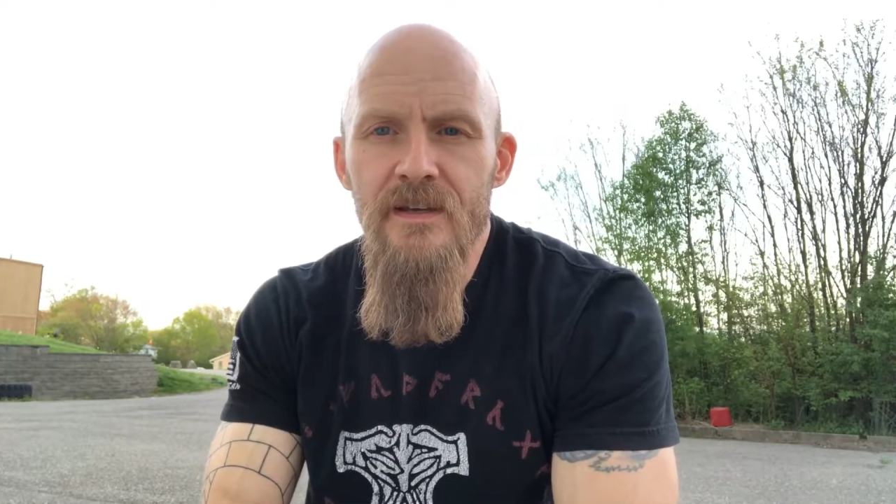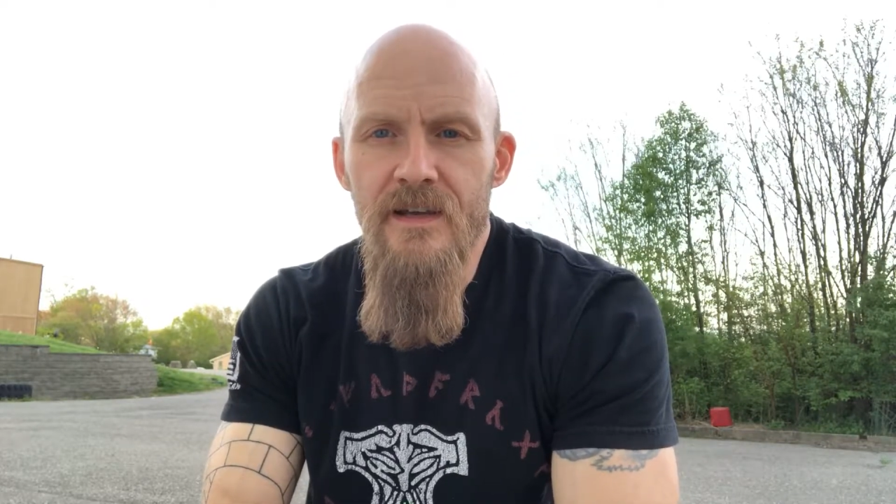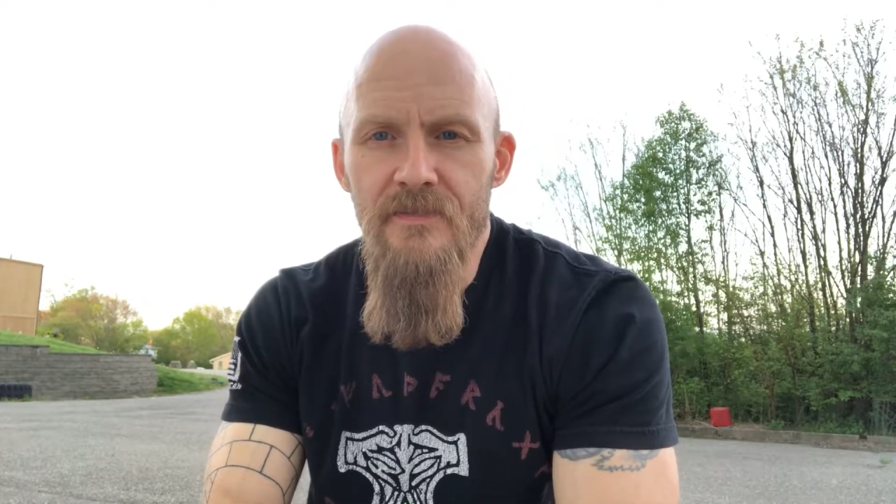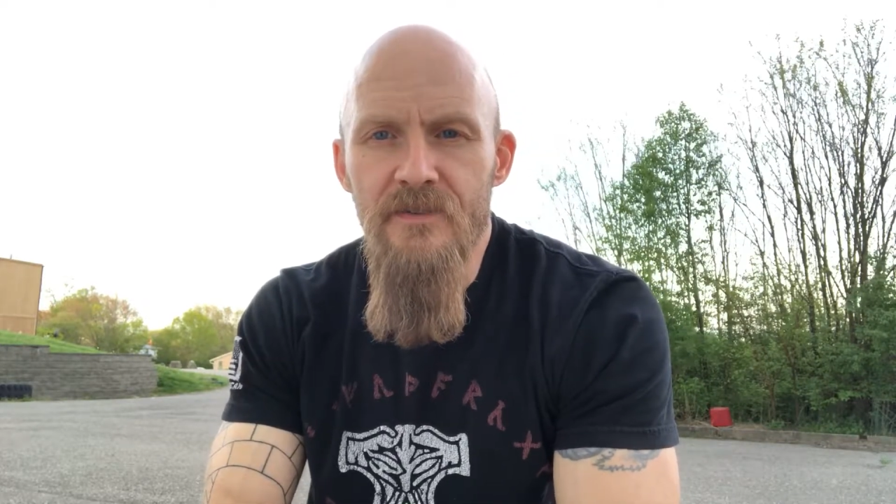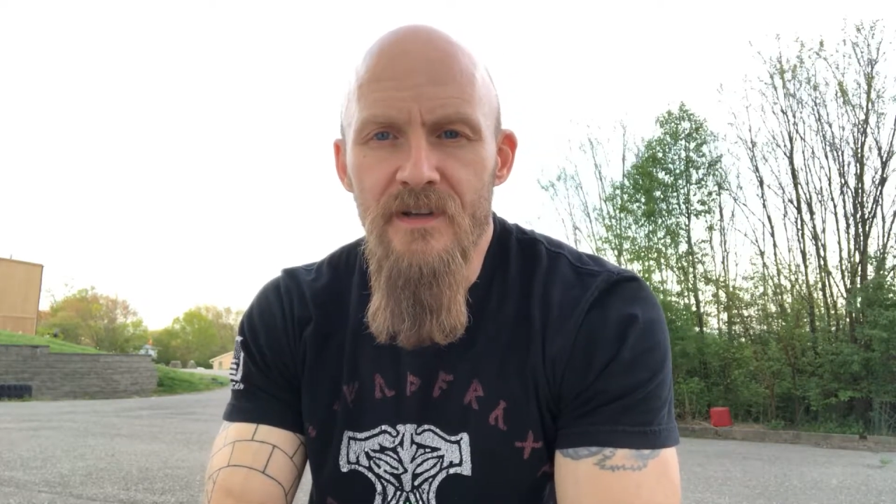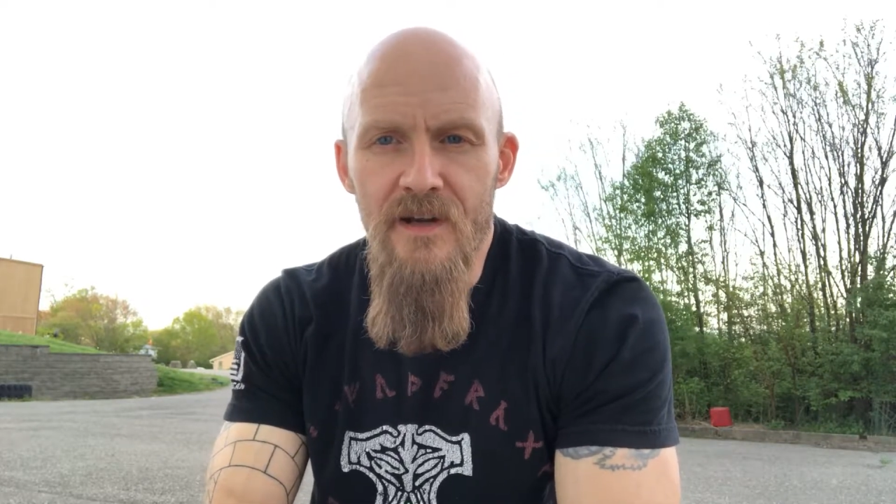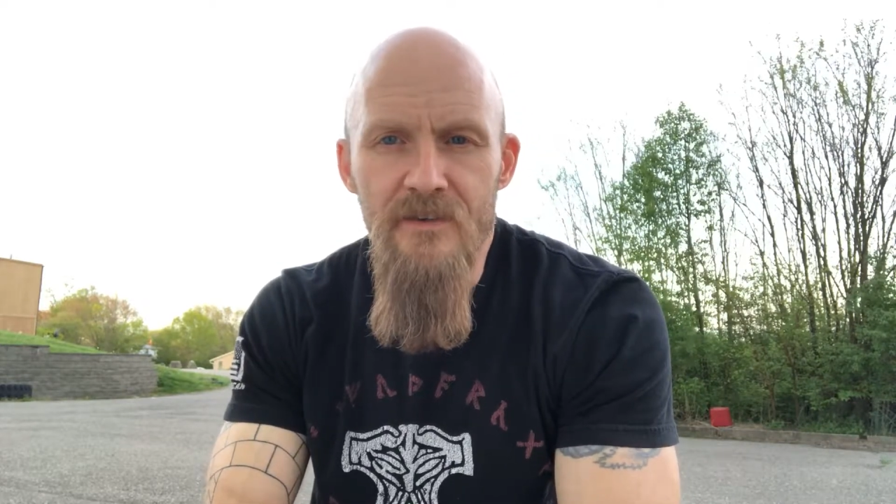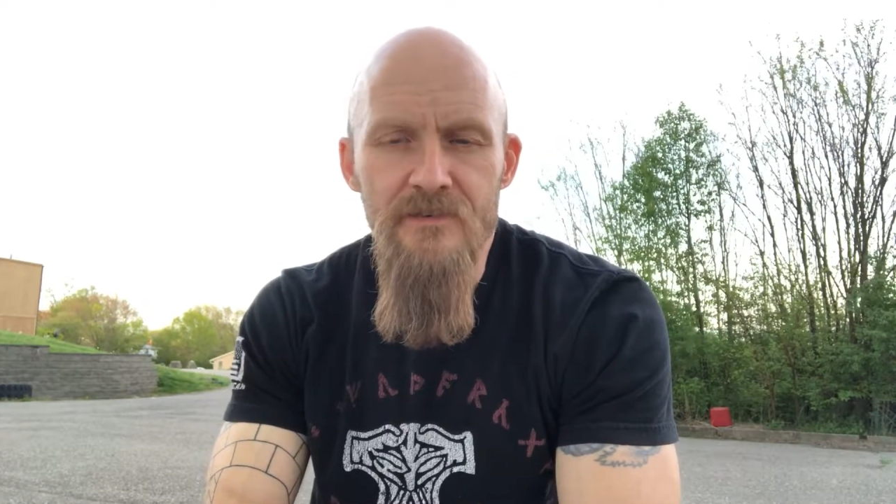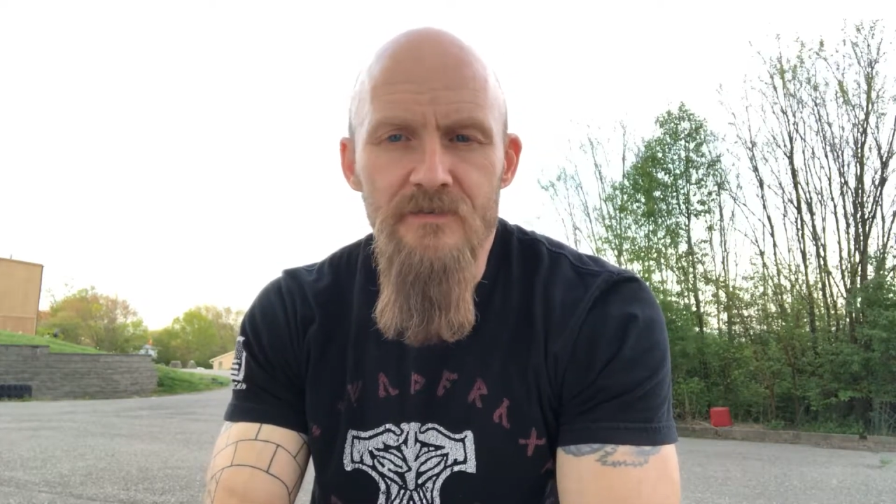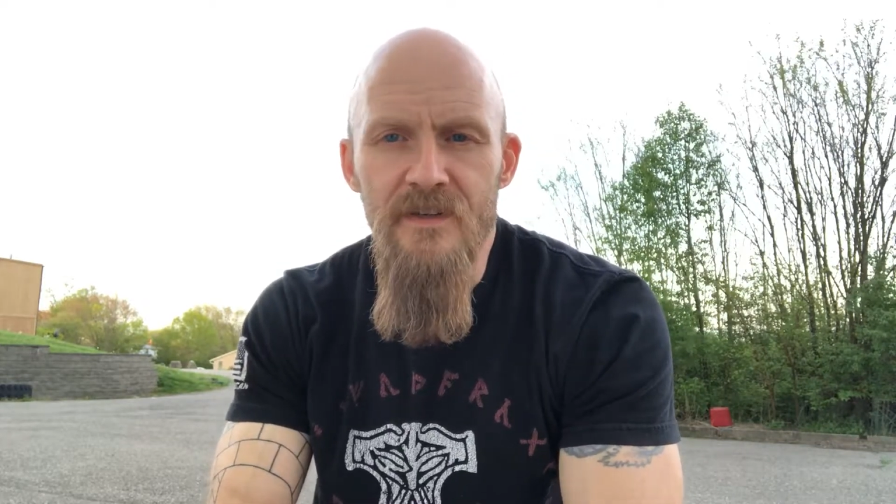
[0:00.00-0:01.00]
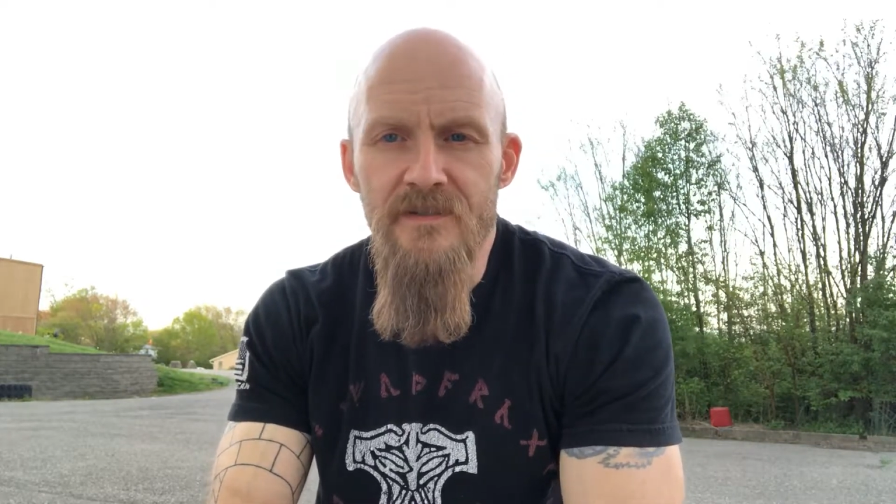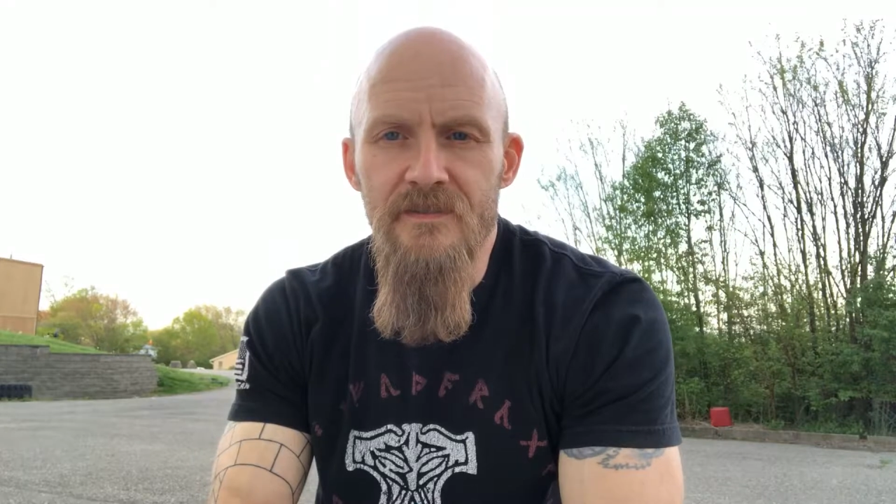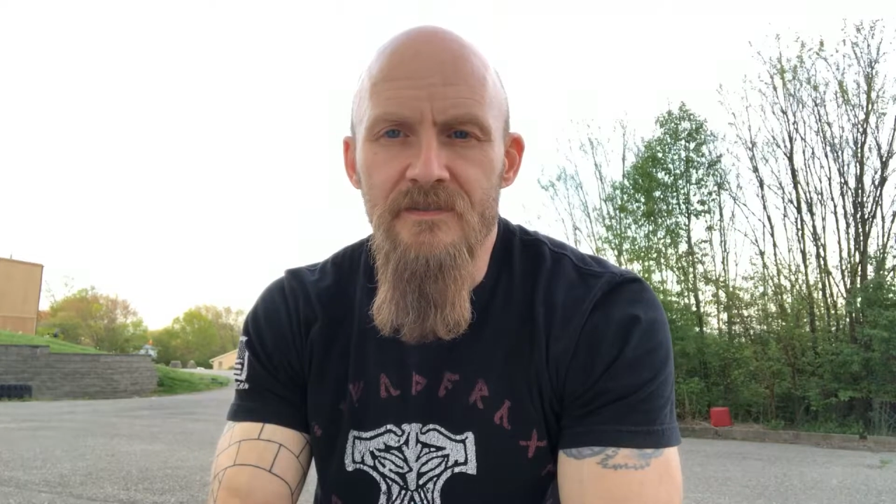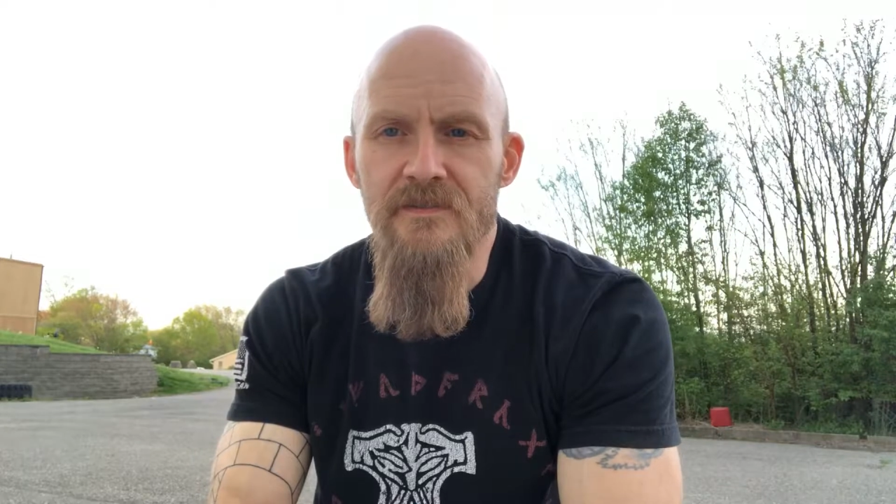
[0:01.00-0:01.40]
after college when I took a